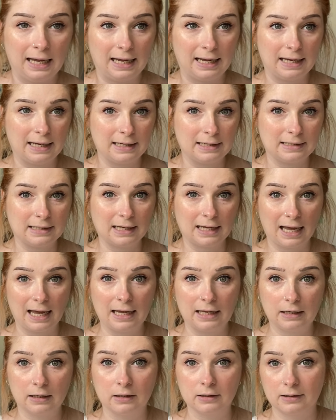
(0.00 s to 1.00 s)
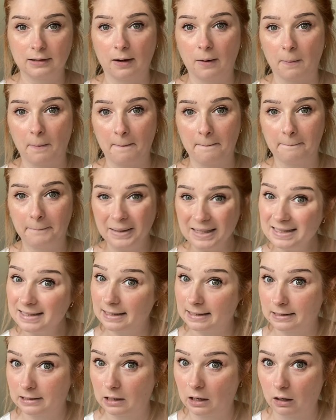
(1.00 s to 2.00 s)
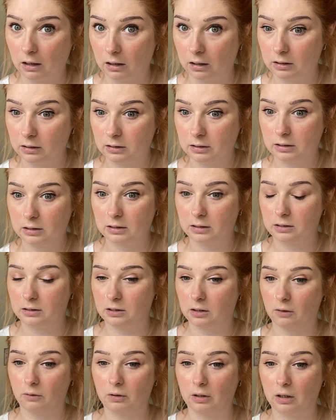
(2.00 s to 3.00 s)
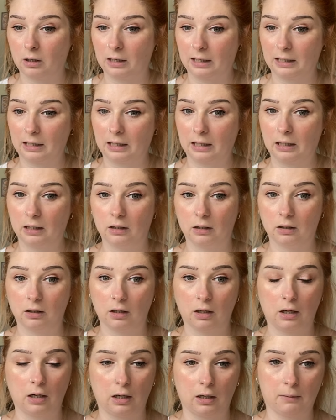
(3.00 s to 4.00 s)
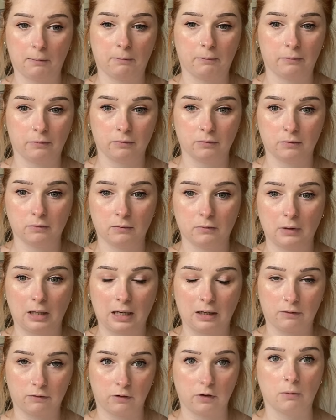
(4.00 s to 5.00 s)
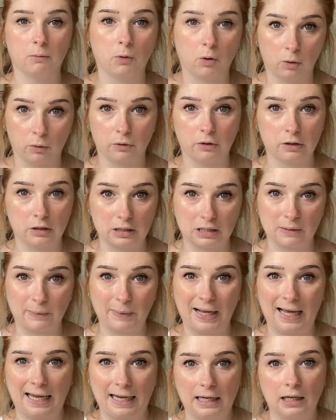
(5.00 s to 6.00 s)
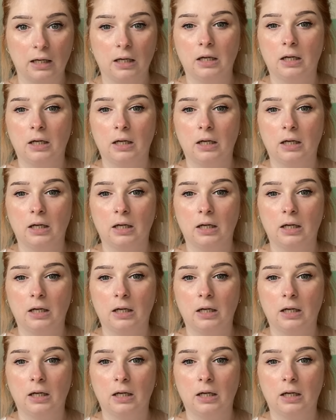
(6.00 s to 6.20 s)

is getting some business cards so that I can um, have them on the display